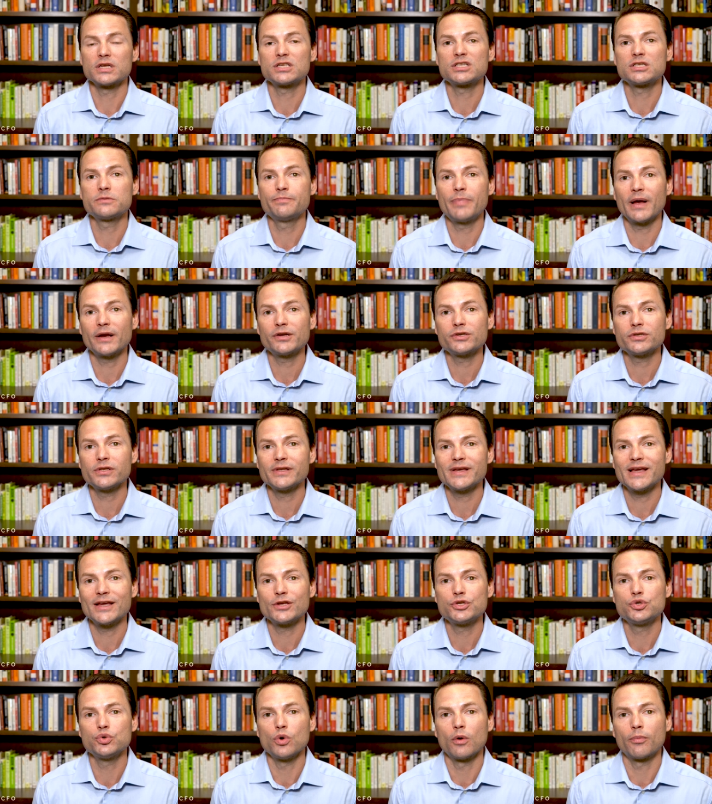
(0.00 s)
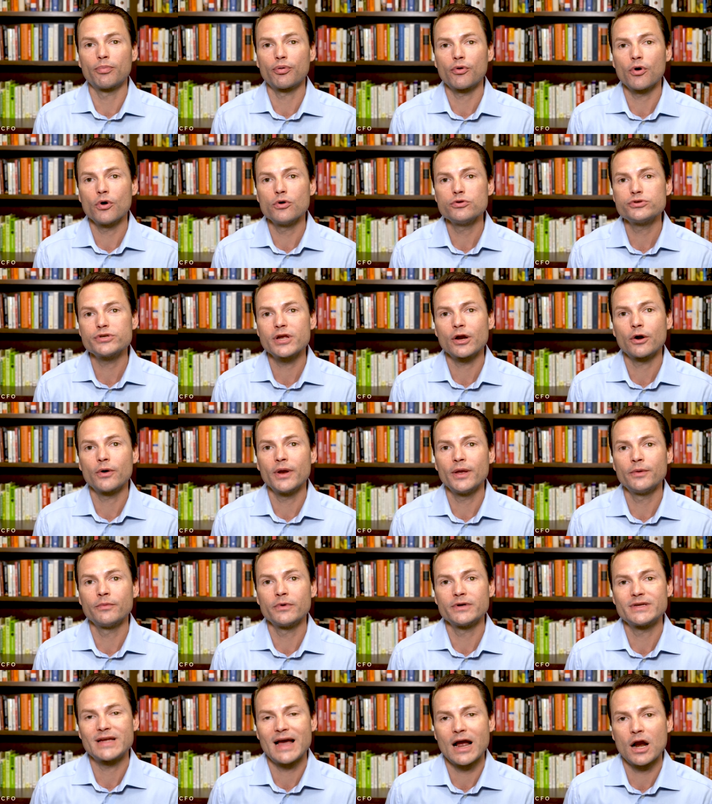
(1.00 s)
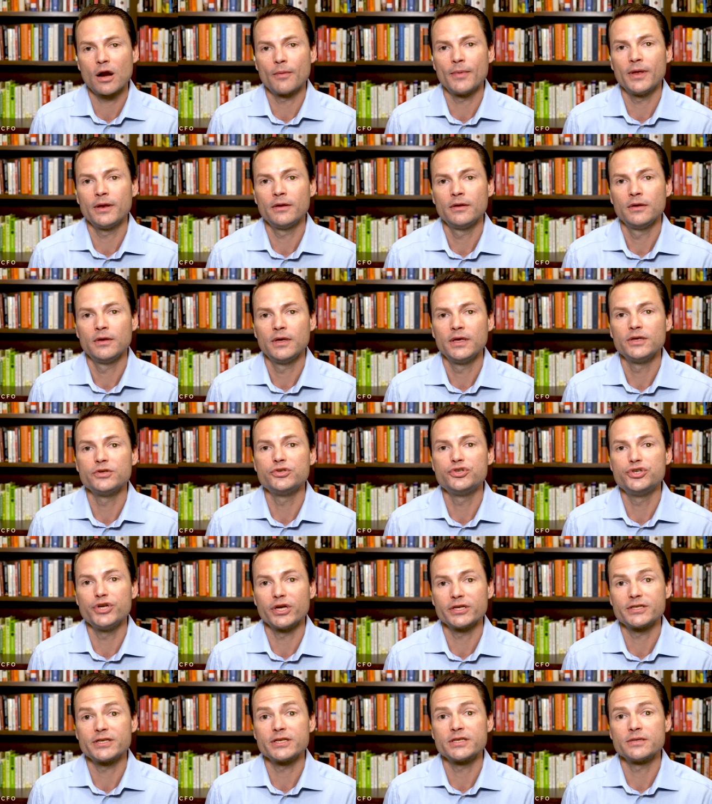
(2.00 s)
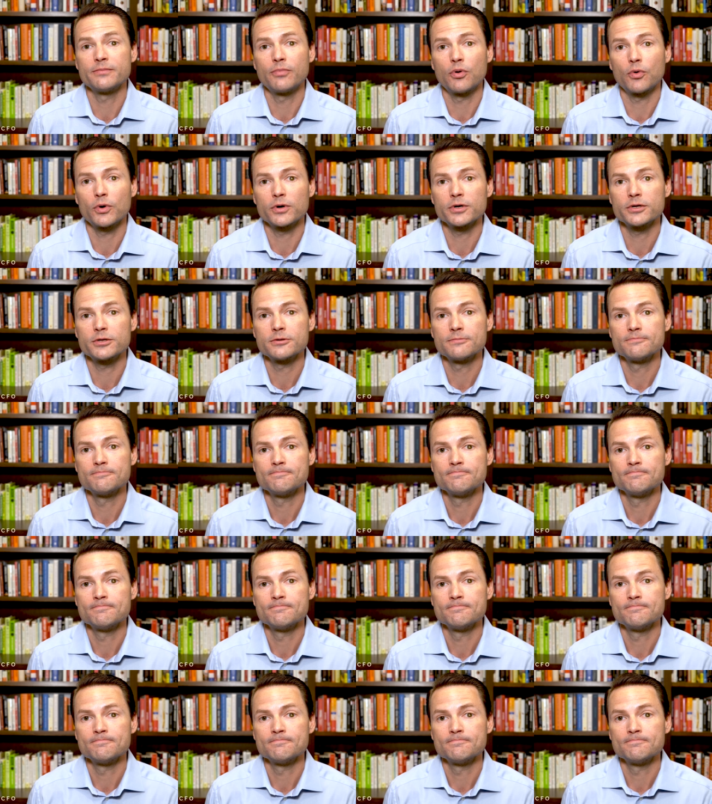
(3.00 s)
especially as you approach and are in retirement, is just as important.